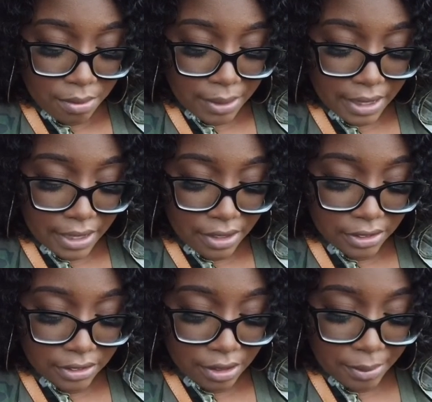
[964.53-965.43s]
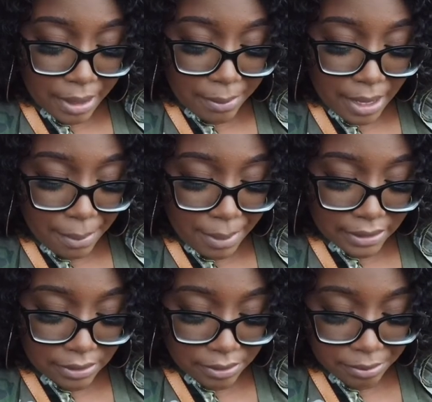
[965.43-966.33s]
my head hurts so bad, but I bought
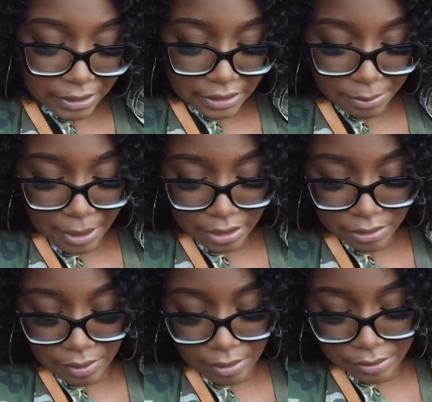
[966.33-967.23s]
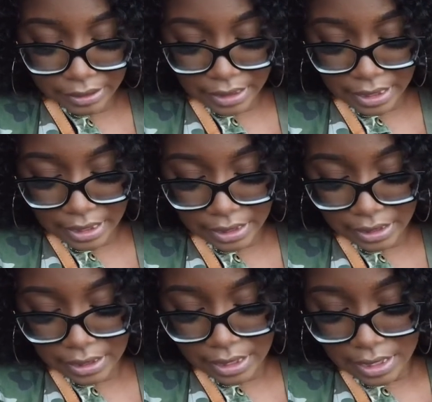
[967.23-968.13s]
some B C powders when I was in there.
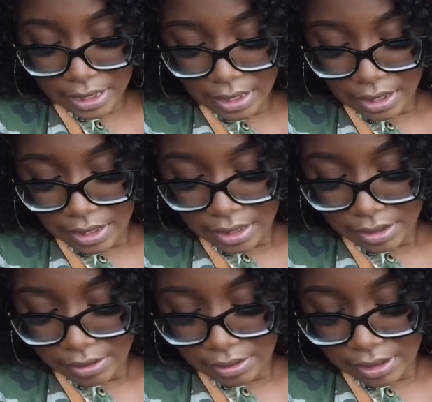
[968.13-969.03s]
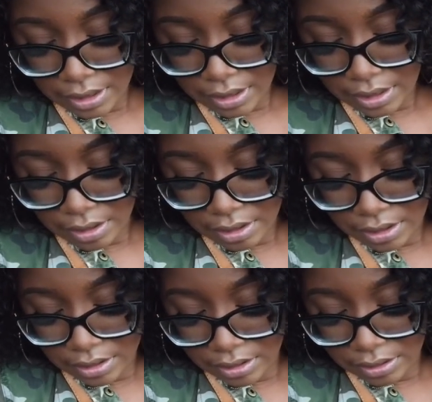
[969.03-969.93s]
Okay,
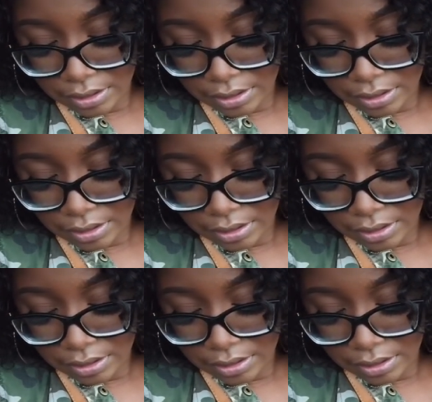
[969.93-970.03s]
because